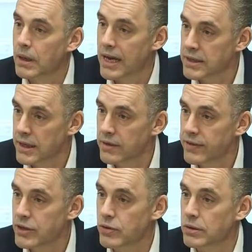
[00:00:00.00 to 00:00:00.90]
as an
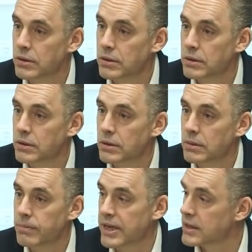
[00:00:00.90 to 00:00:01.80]
individual,
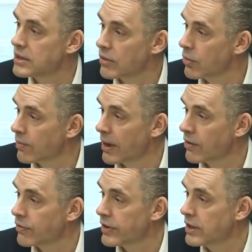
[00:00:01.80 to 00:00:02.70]
because you're more
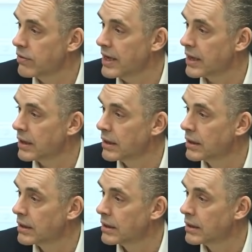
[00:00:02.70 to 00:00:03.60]
powerful than you think.
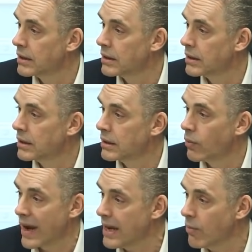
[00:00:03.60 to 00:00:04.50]

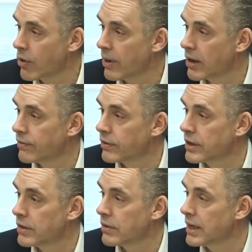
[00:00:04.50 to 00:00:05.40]
Way more powerful
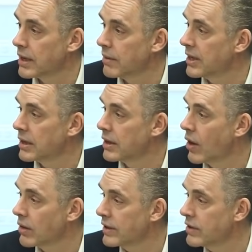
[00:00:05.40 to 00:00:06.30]
than you think. I mean,
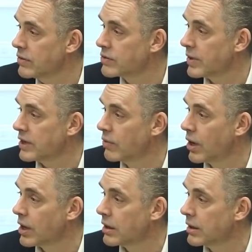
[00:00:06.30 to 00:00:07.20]
God only knows what you
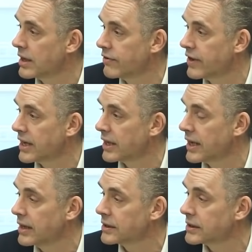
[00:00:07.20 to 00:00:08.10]
are in the final
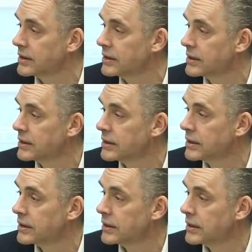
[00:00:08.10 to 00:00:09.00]
analysis.
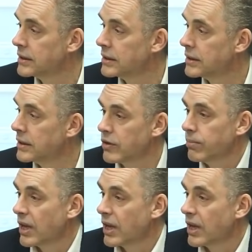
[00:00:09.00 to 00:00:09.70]
You're